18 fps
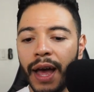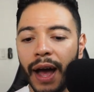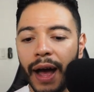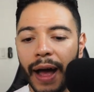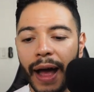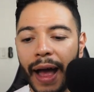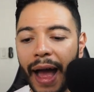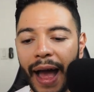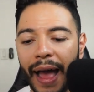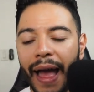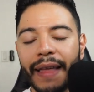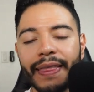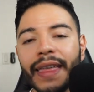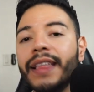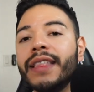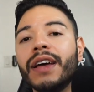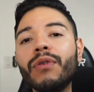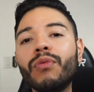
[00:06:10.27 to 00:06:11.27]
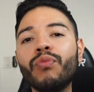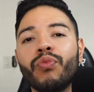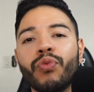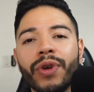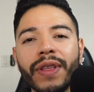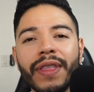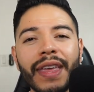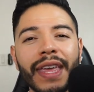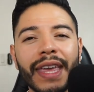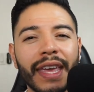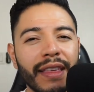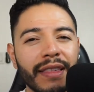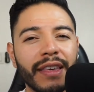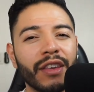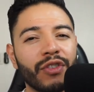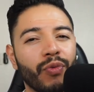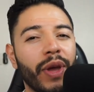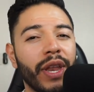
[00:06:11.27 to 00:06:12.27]
I, I think the really
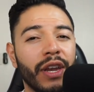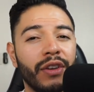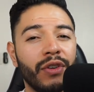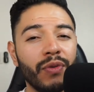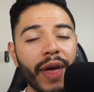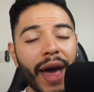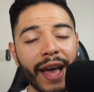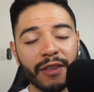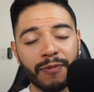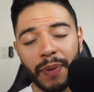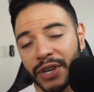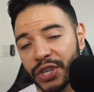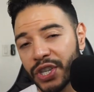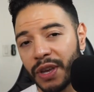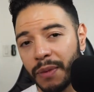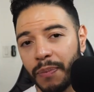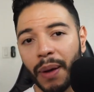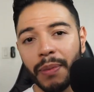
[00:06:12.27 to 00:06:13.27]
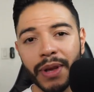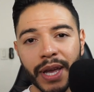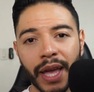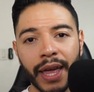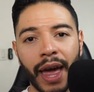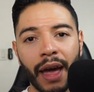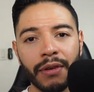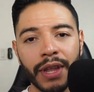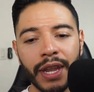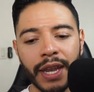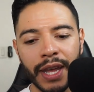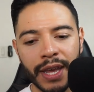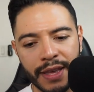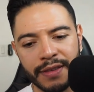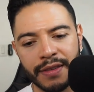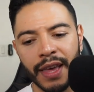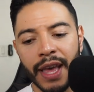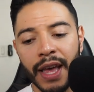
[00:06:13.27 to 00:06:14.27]
easiest way to do that, especially in public accounting,
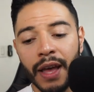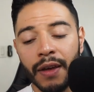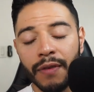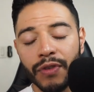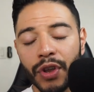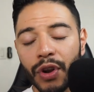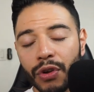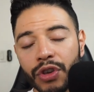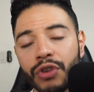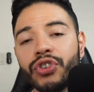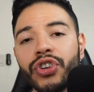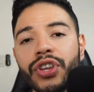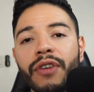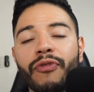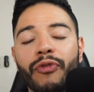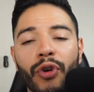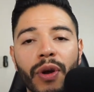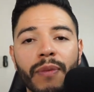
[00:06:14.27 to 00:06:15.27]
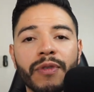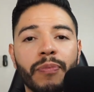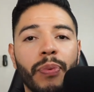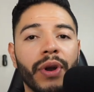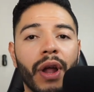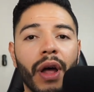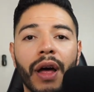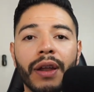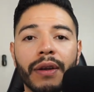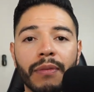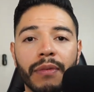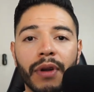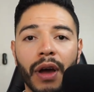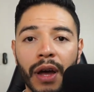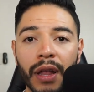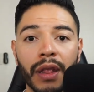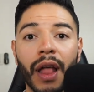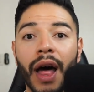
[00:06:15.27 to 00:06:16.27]
is you know, usually firms put on
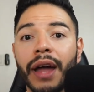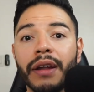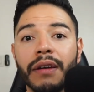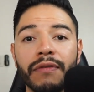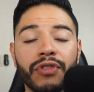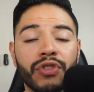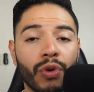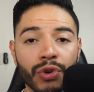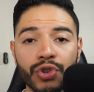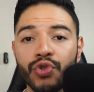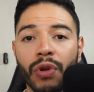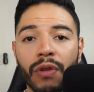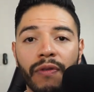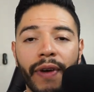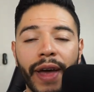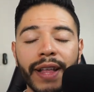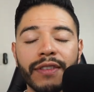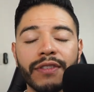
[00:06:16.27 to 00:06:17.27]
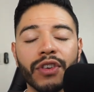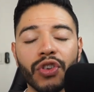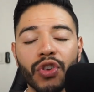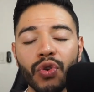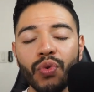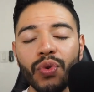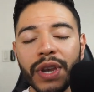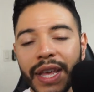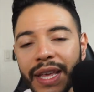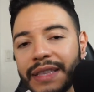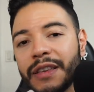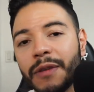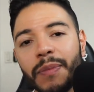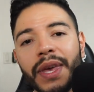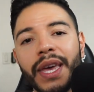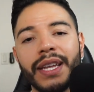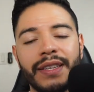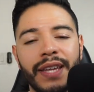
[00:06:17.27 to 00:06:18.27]
a lot of social events. You need to
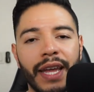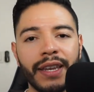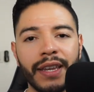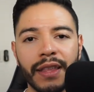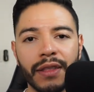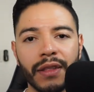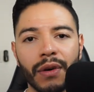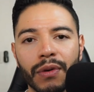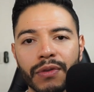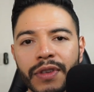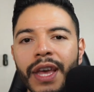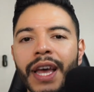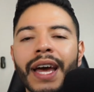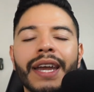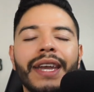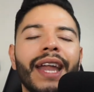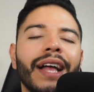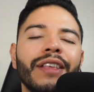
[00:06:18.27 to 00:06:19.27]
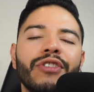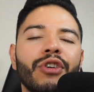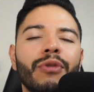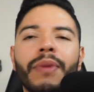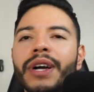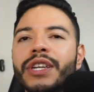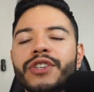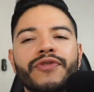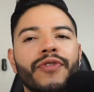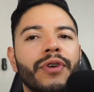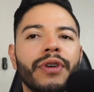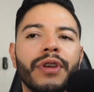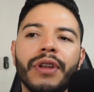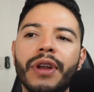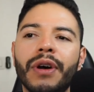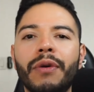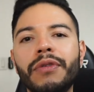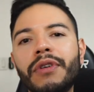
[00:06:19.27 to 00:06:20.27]
be attending those. Not so much for, you
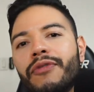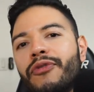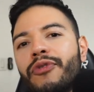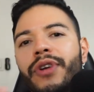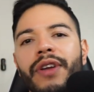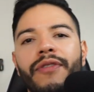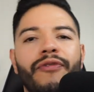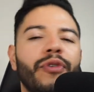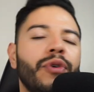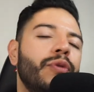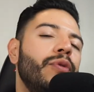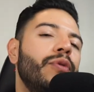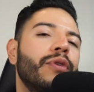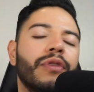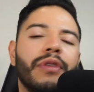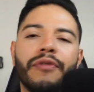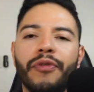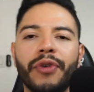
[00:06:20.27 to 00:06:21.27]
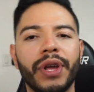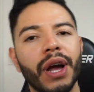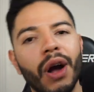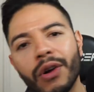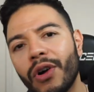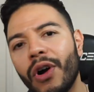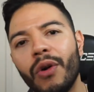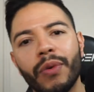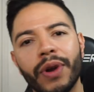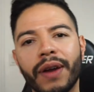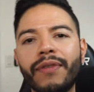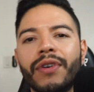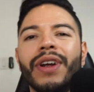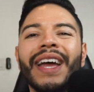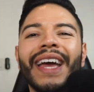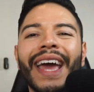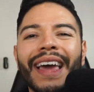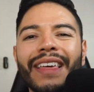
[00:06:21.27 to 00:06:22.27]
know, the free food or the free alcohol,
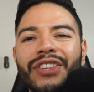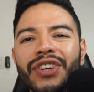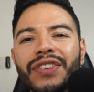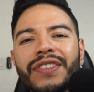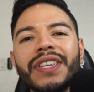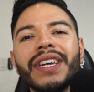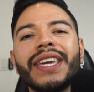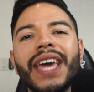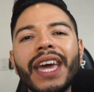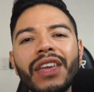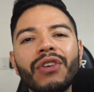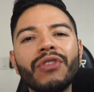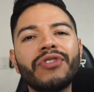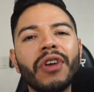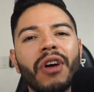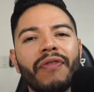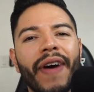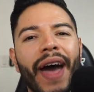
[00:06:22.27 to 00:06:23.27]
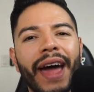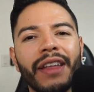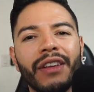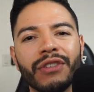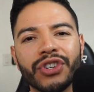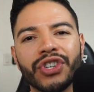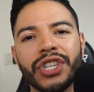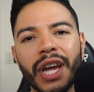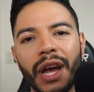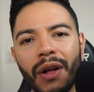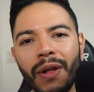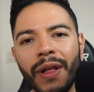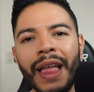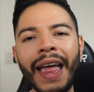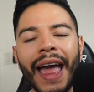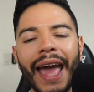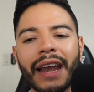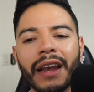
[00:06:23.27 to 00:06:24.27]
whatever. It's just to get yourself out of your shell
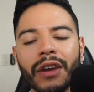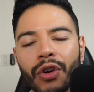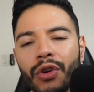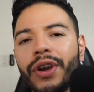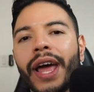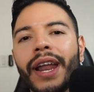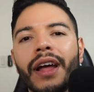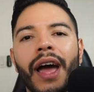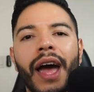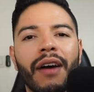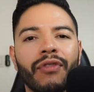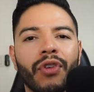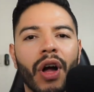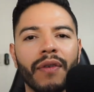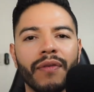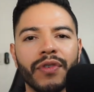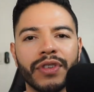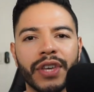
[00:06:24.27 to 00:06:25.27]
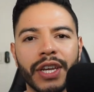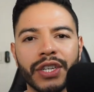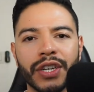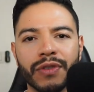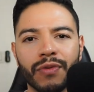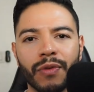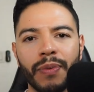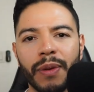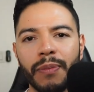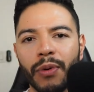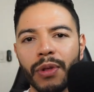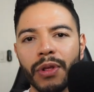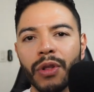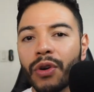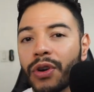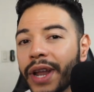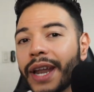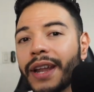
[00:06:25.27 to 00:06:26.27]
and learn how to have conversations with people.
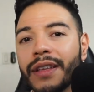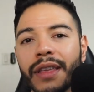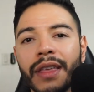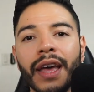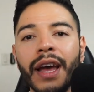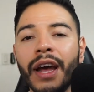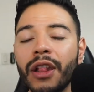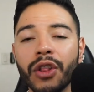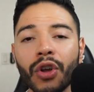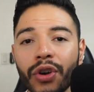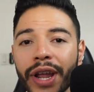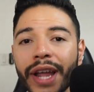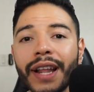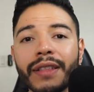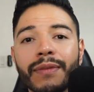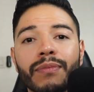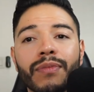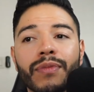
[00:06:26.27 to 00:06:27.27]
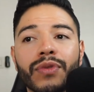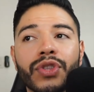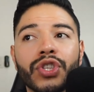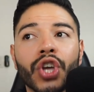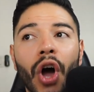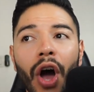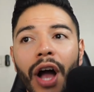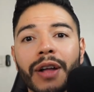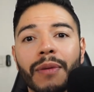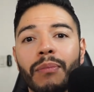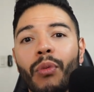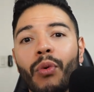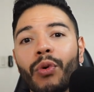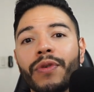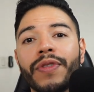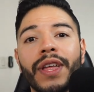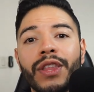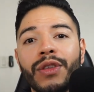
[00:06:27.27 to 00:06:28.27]
Learn how to learn how to talk
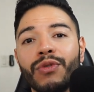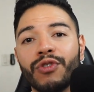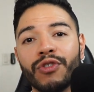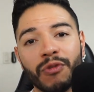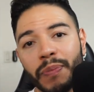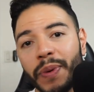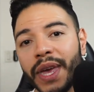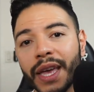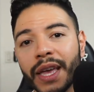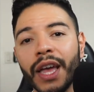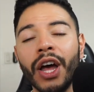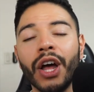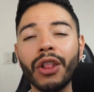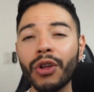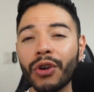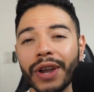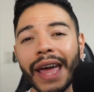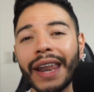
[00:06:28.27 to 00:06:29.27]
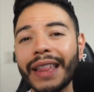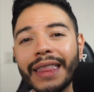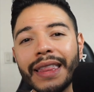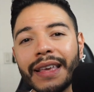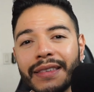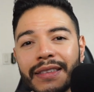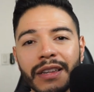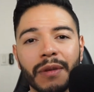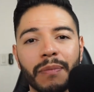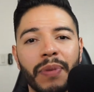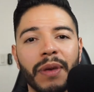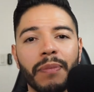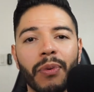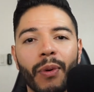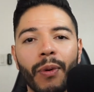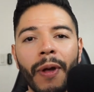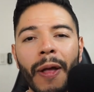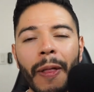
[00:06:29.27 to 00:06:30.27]
more than you speak. Learn how to listen to
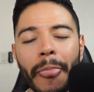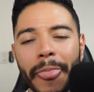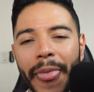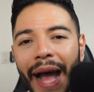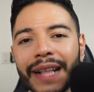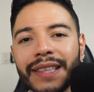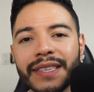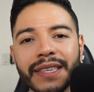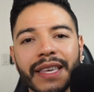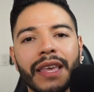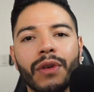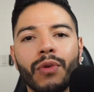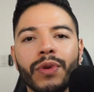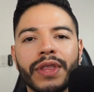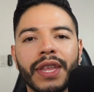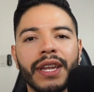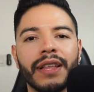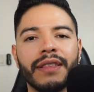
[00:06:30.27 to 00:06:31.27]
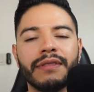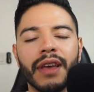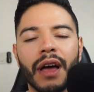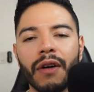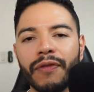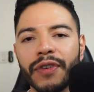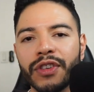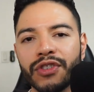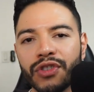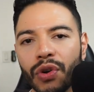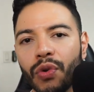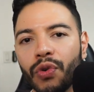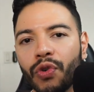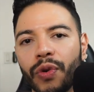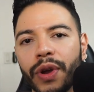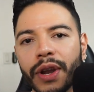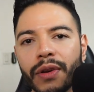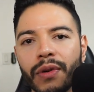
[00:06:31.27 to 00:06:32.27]
people. That skill within itself is so
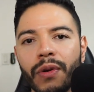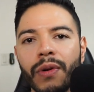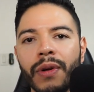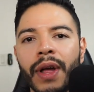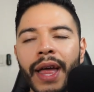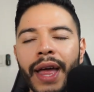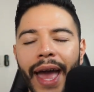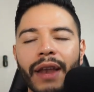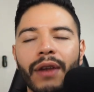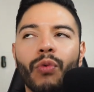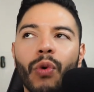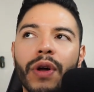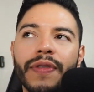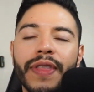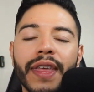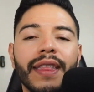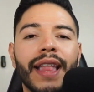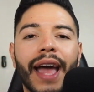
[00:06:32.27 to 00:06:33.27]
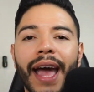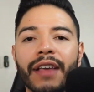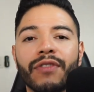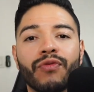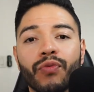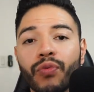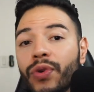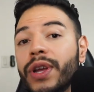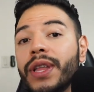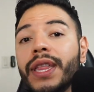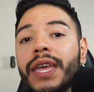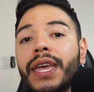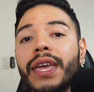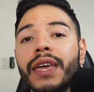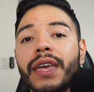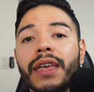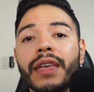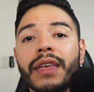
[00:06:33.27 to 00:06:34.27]
critical. And one thing that has
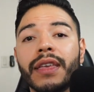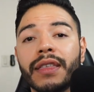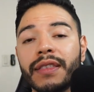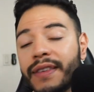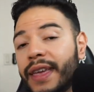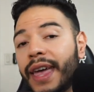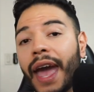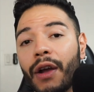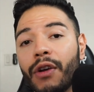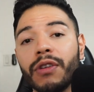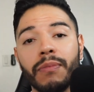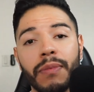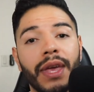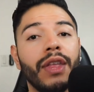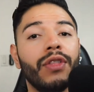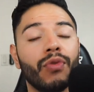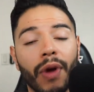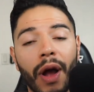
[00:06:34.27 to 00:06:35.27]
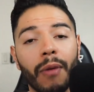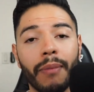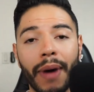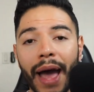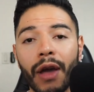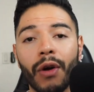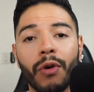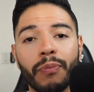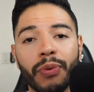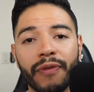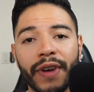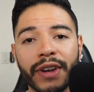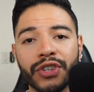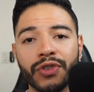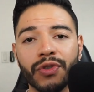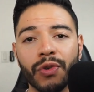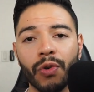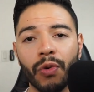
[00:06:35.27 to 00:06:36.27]
really carried me throughout my own
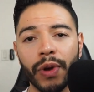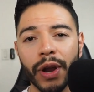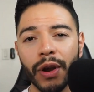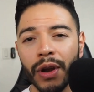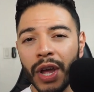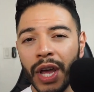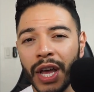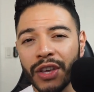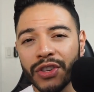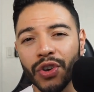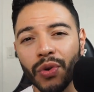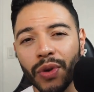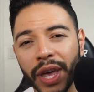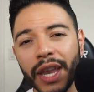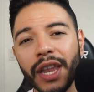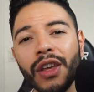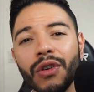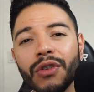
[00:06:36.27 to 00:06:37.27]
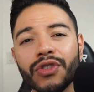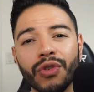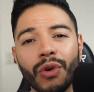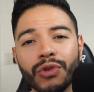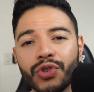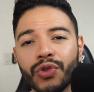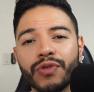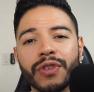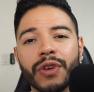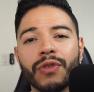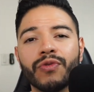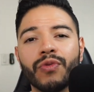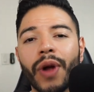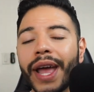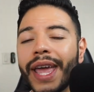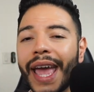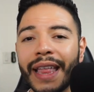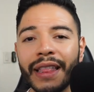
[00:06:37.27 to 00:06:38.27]
professional career. So getting your social skills
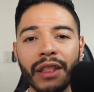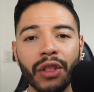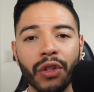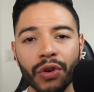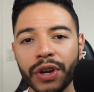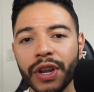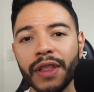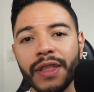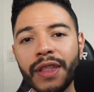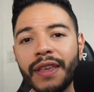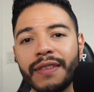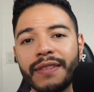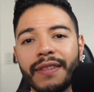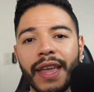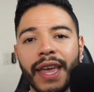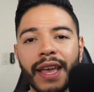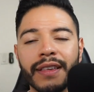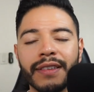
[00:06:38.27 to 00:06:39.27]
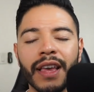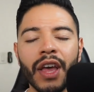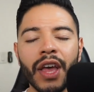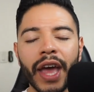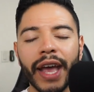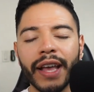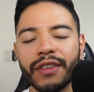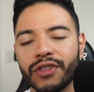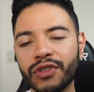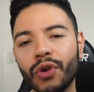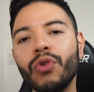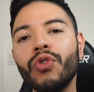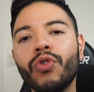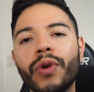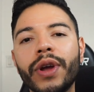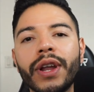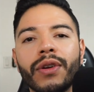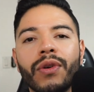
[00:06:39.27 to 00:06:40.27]
right and learning these things is so
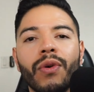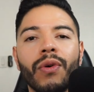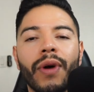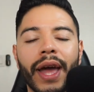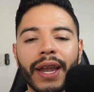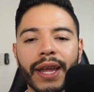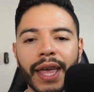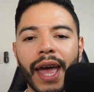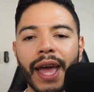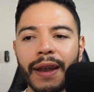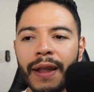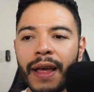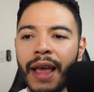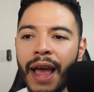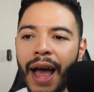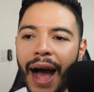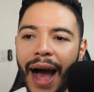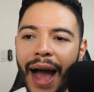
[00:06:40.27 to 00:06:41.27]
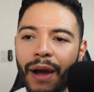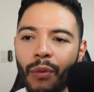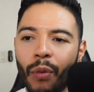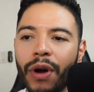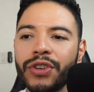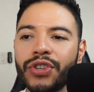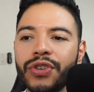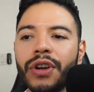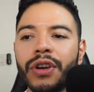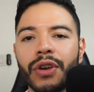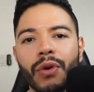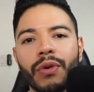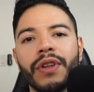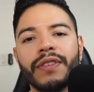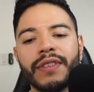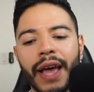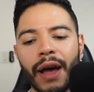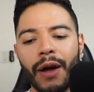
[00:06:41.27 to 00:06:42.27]
critical. And again, I want you to
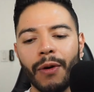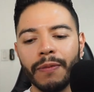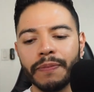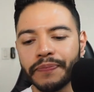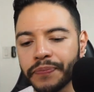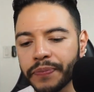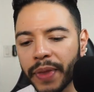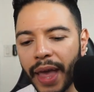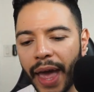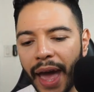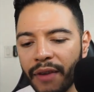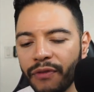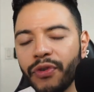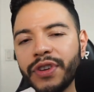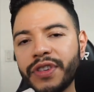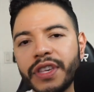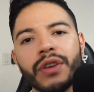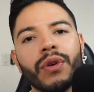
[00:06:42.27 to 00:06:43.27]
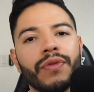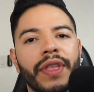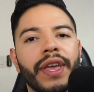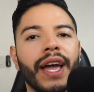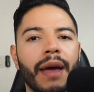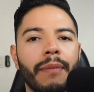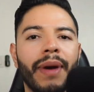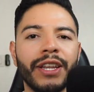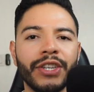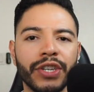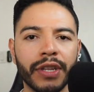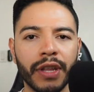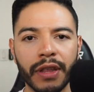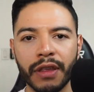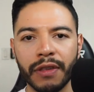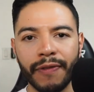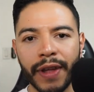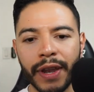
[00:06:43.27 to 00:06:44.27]
notice how every single thing I mentioned in
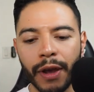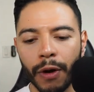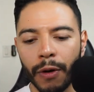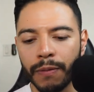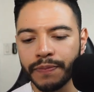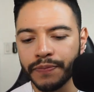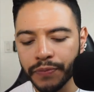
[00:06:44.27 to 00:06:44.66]
this video.